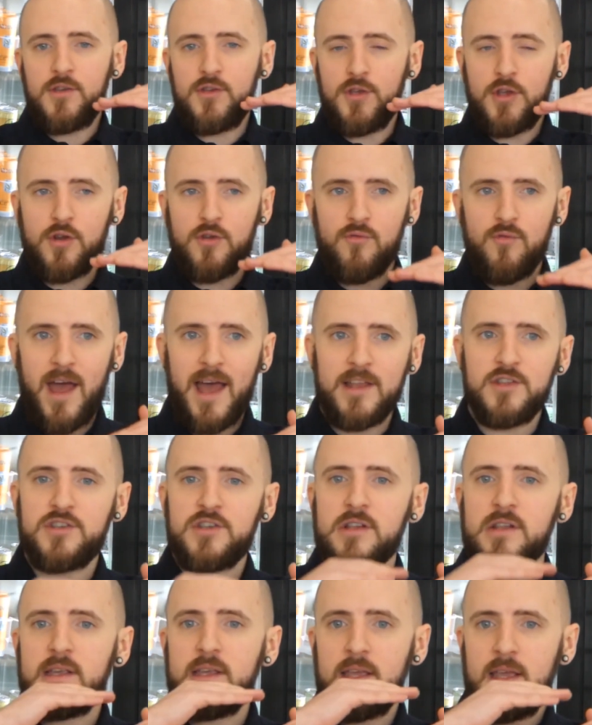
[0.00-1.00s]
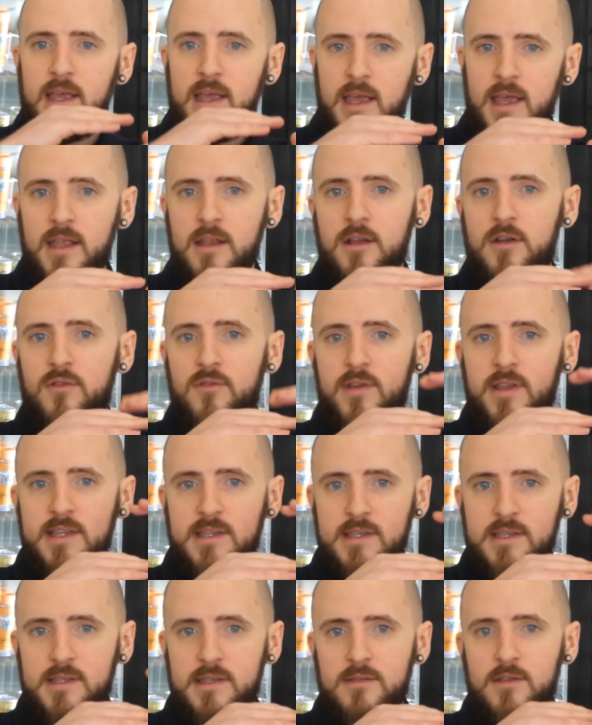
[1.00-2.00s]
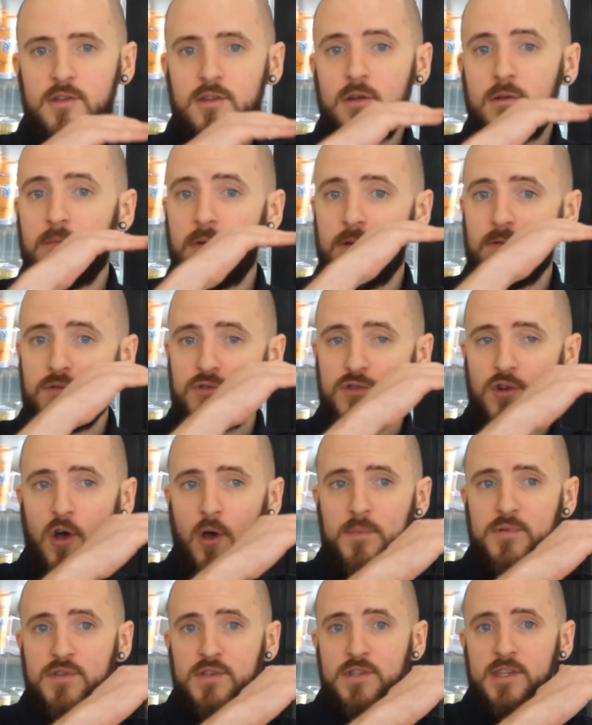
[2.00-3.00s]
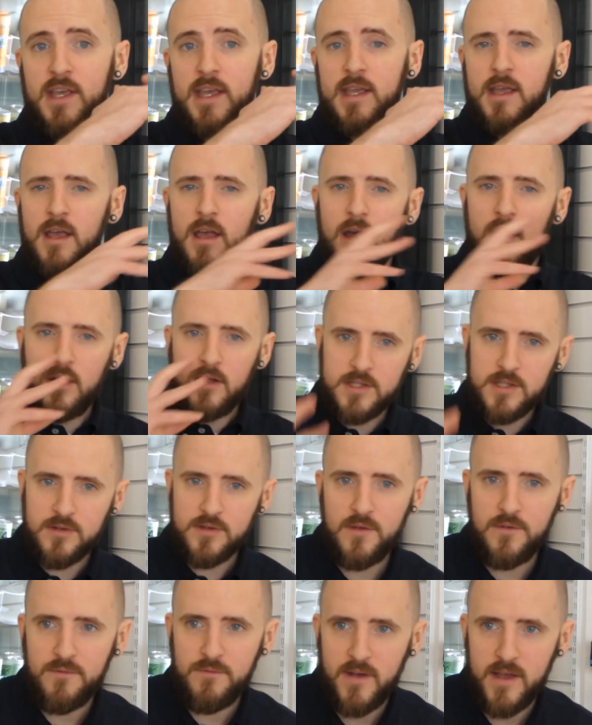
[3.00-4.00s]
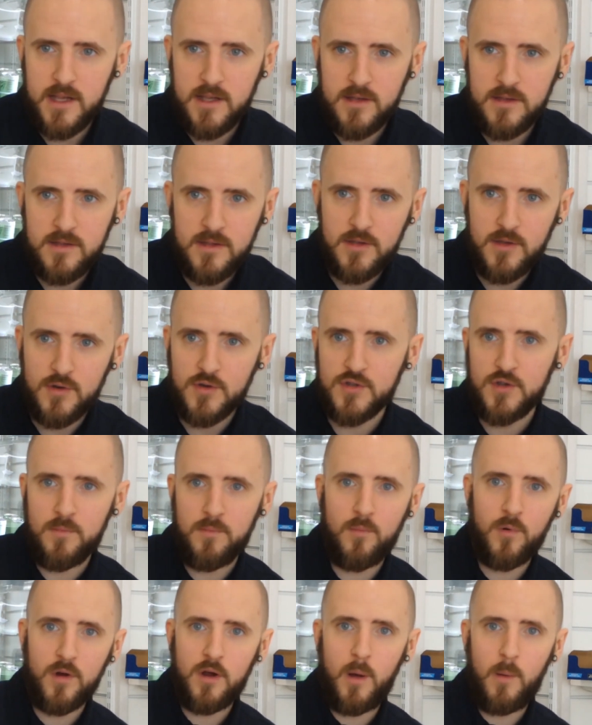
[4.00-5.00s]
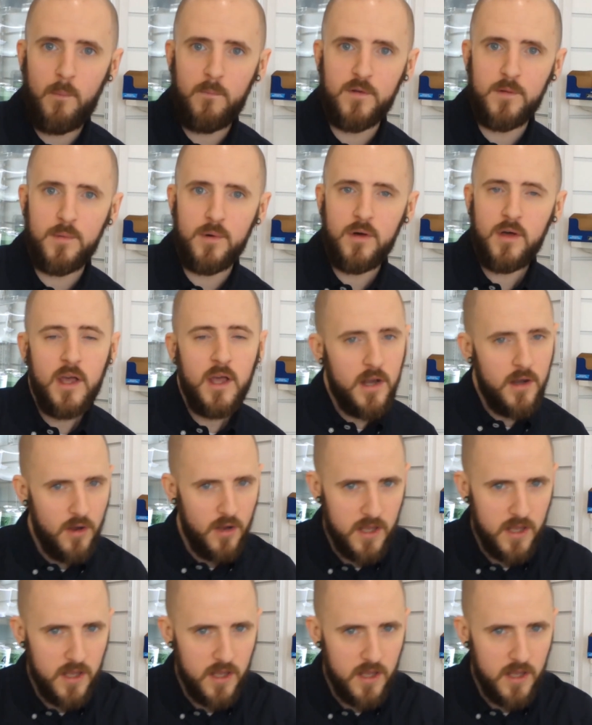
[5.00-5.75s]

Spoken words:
and you gradually increase the number of drops you take until you find that you're somewhere comfortable.